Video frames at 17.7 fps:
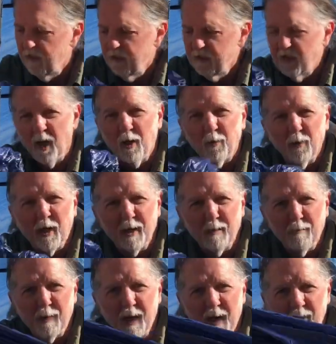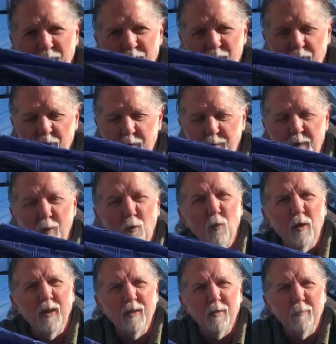Not rain pants, excuse me,
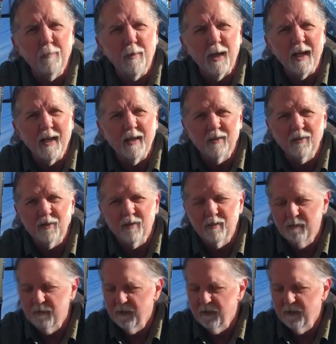wind pants.